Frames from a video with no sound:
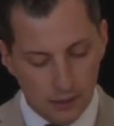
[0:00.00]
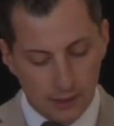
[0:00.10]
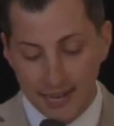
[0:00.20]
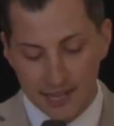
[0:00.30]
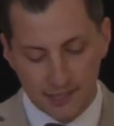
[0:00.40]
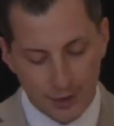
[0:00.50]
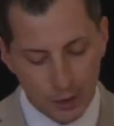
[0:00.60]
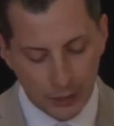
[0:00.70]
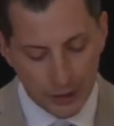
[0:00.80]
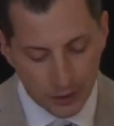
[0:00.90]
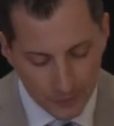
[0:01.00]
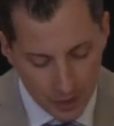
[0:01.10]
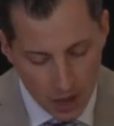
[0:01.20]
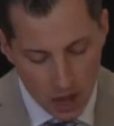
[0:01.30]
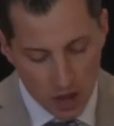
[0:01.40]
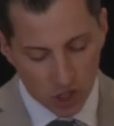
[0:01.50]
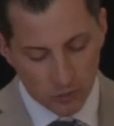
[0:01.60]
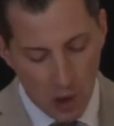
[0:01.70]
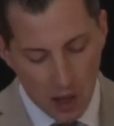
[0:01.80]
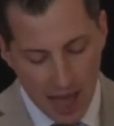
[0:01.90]
Like I said earlier, a
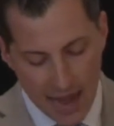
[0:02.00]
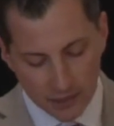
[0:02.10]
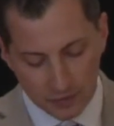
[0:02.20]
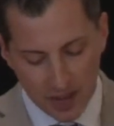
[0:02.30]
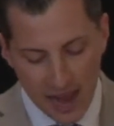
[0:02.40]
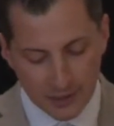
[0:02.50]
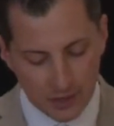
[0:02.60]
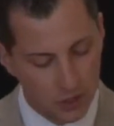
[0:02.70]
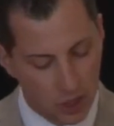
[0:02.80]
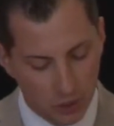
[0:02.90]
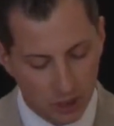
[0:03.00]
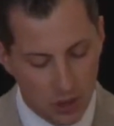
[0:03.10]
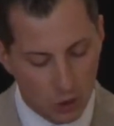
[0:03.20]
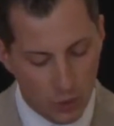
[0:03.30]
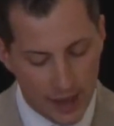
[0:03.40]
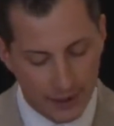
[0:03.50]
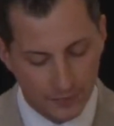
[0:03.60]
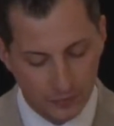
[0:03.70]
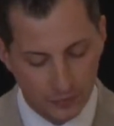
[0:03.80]
small act of kindness goes a long way.